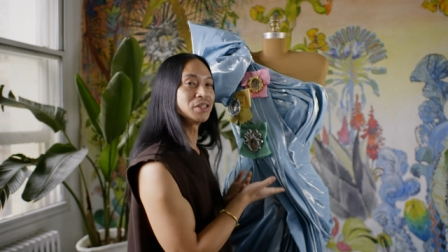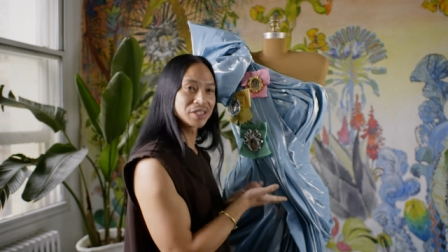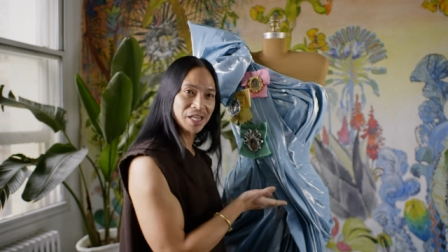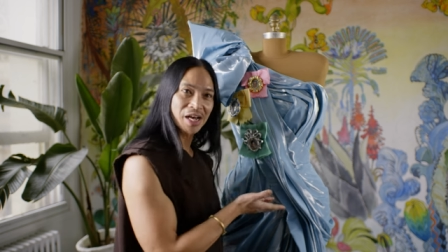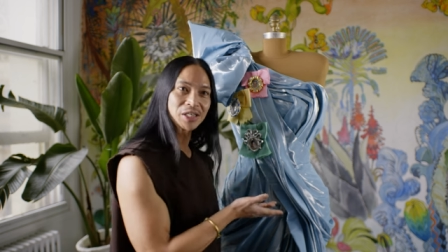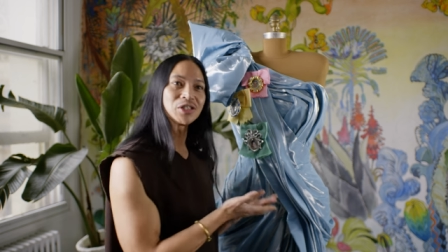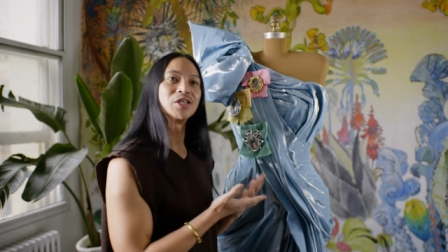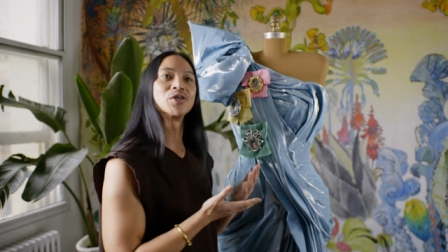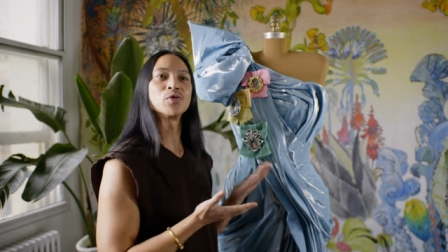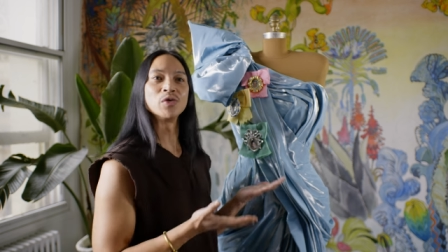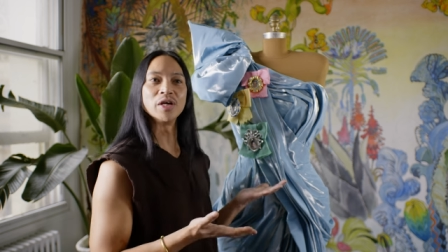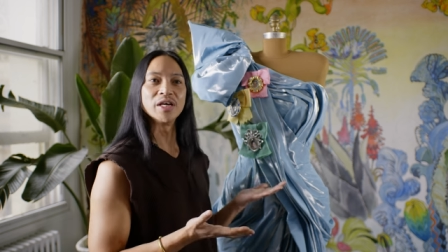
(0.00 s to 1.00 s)
the sash and
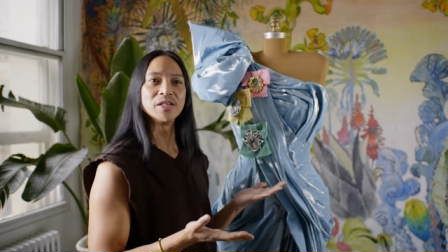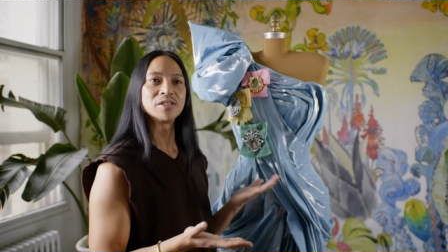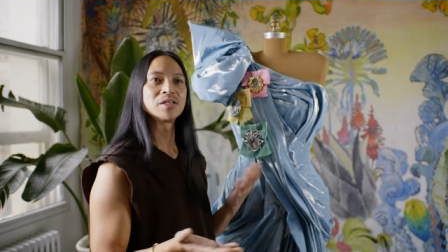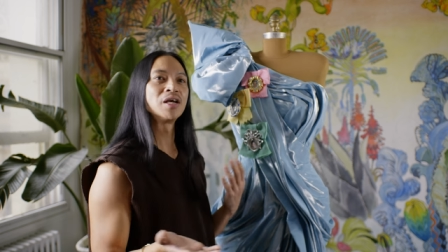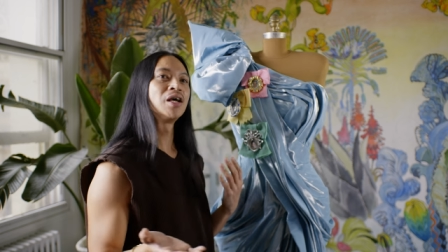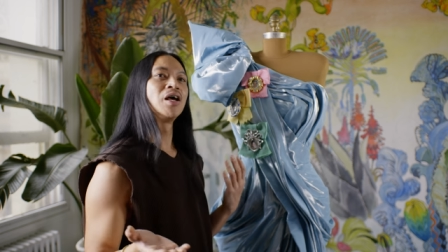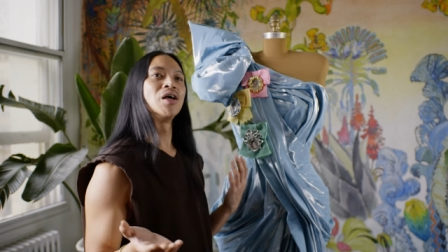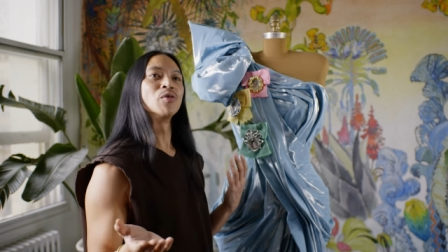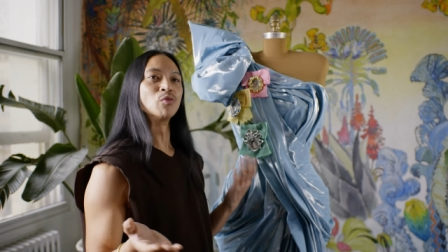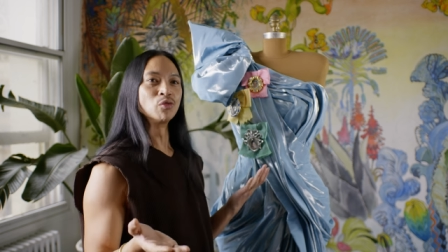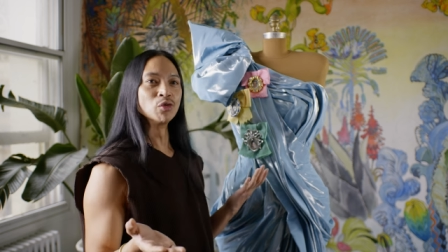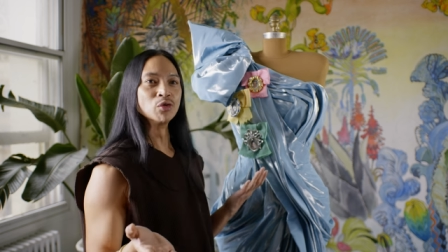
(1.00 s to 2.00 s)
create
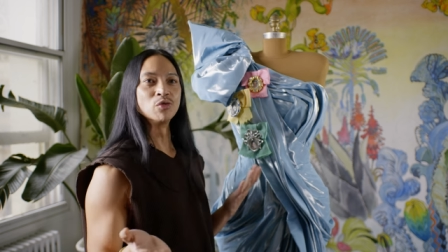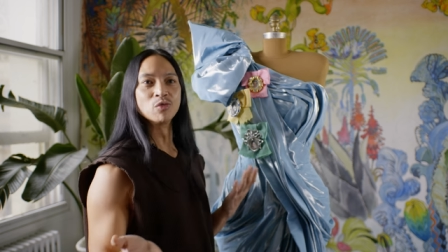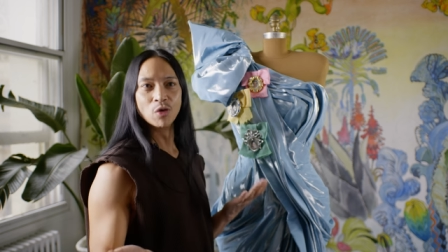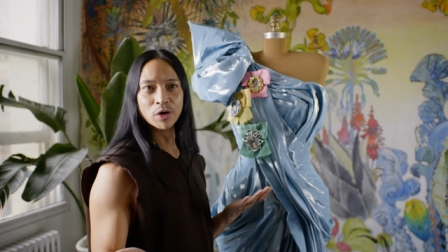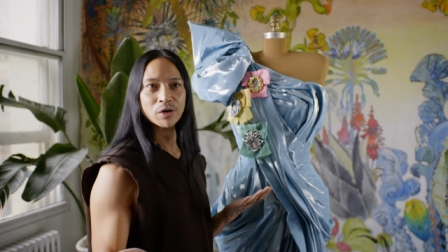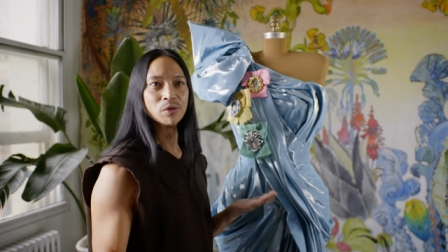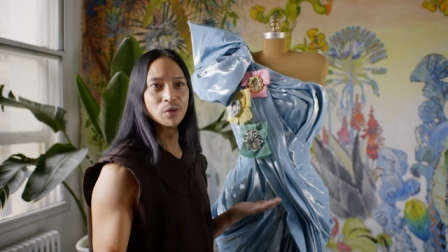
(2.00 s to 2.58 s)
Ru royal